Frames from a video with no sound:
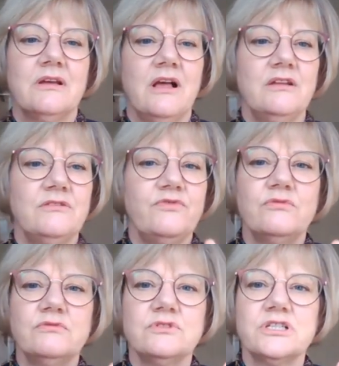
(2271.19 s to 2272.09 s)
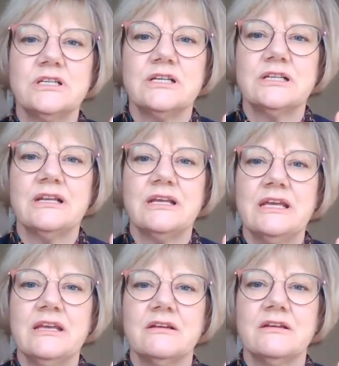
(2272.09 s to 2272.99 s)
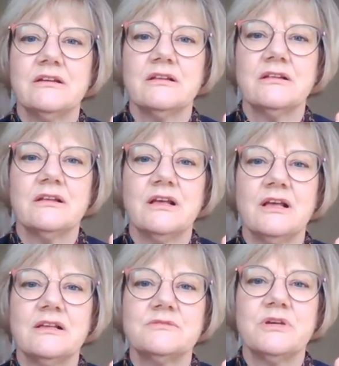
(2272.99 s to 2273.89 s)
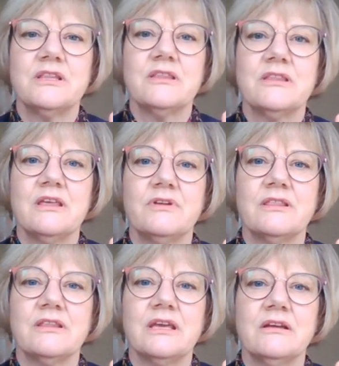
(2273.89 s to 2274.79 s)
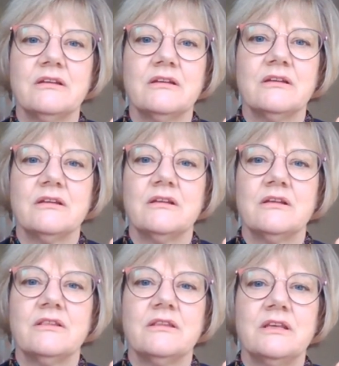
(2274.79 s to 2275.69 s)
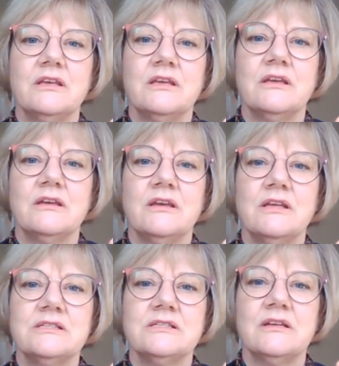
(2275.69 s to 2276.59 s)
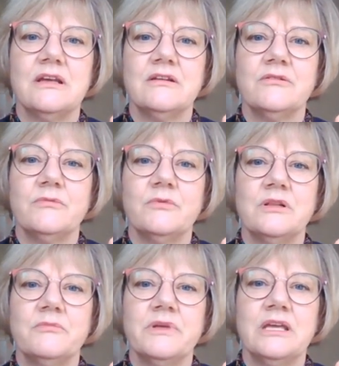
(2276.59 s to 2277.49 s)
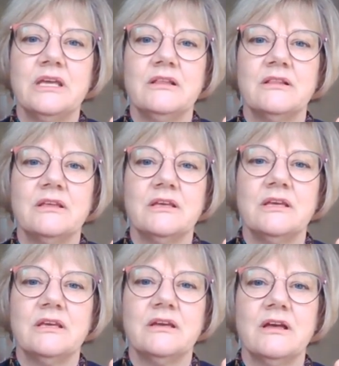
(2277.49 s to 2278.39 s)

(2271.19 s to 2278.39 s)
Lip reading: Unfortunately, as with everything, the internet will be the